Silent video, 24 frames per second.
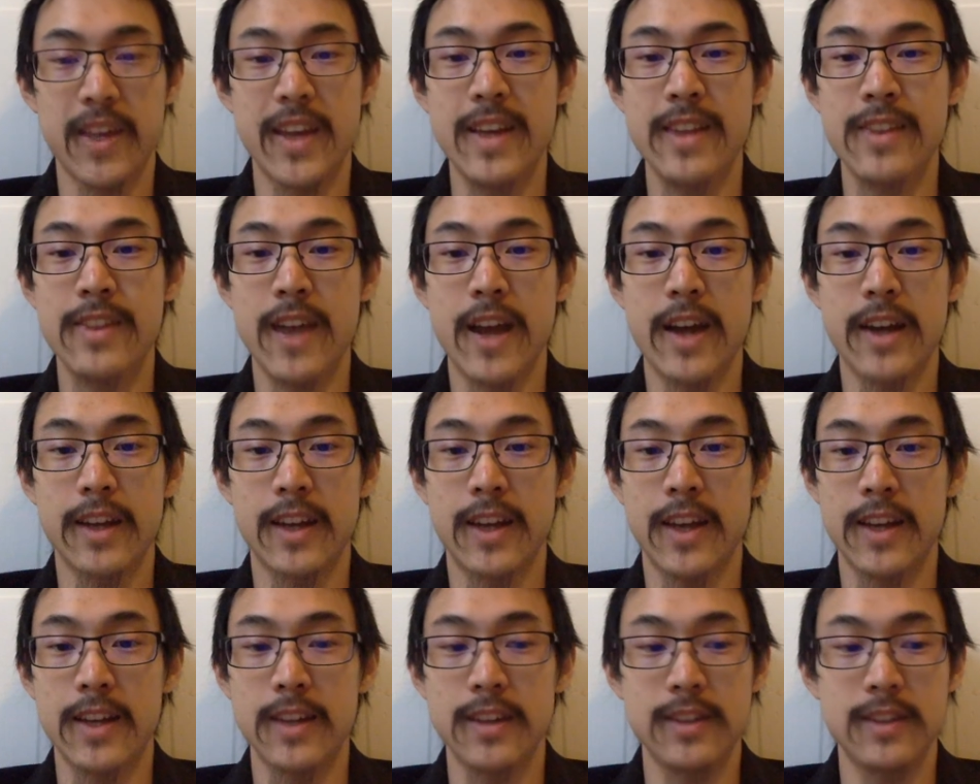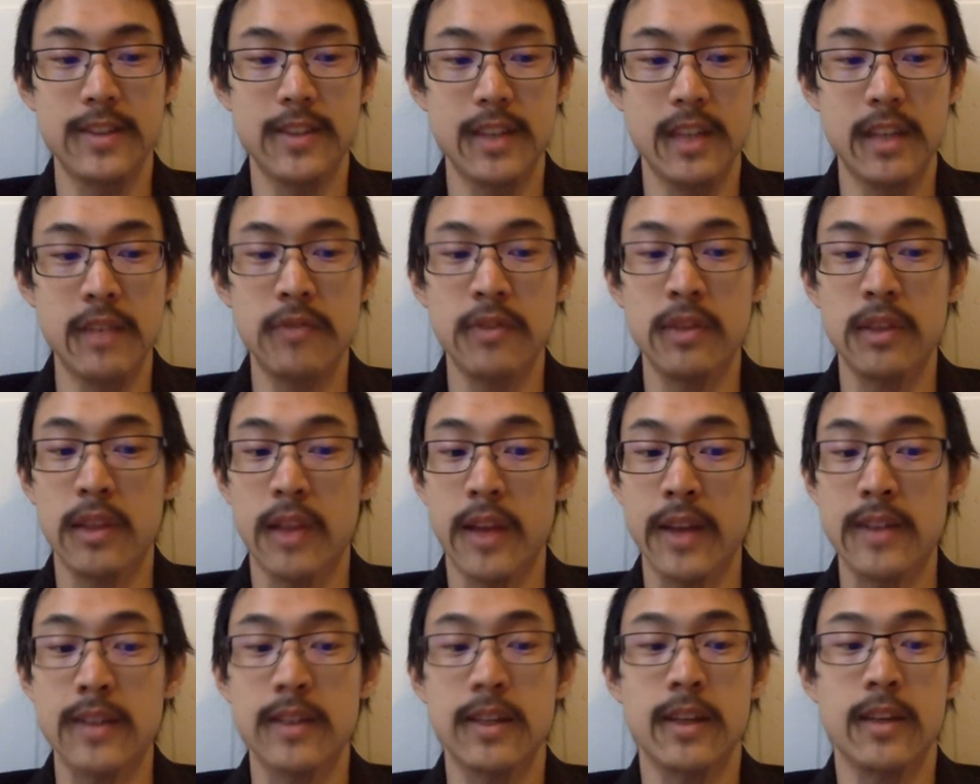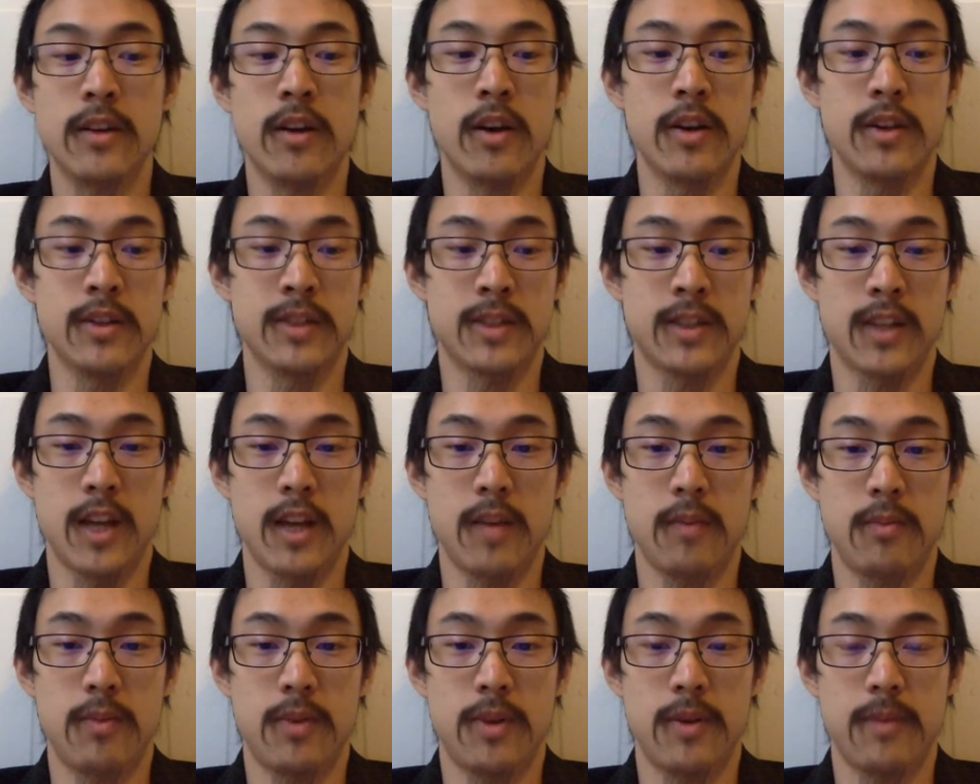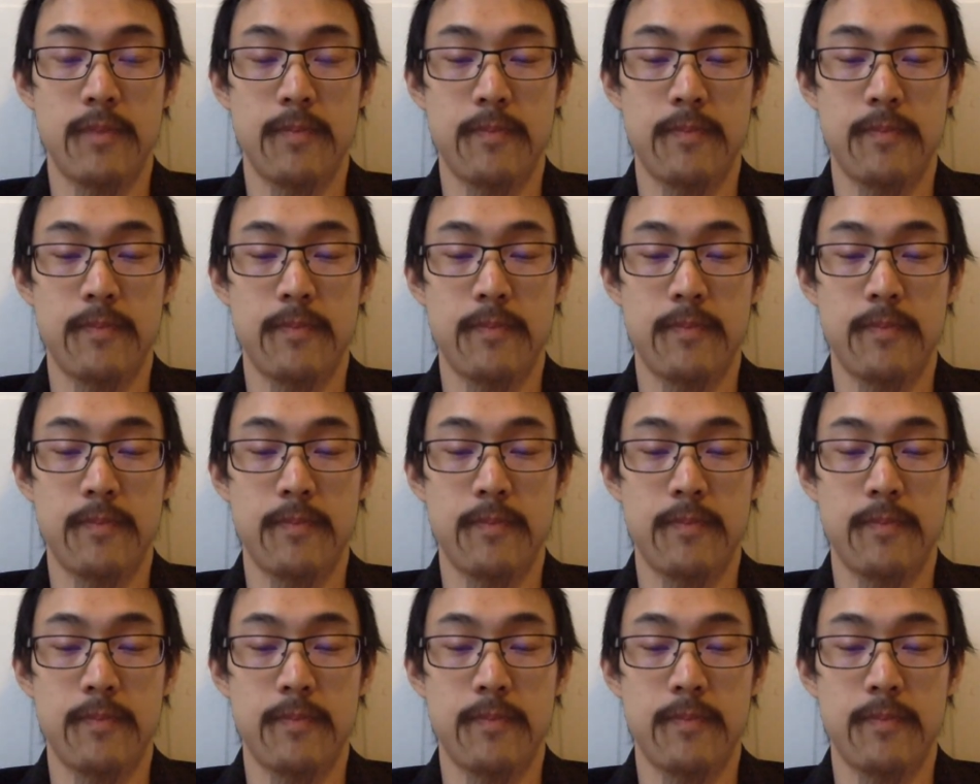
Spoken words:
In that case, even light cannot escape.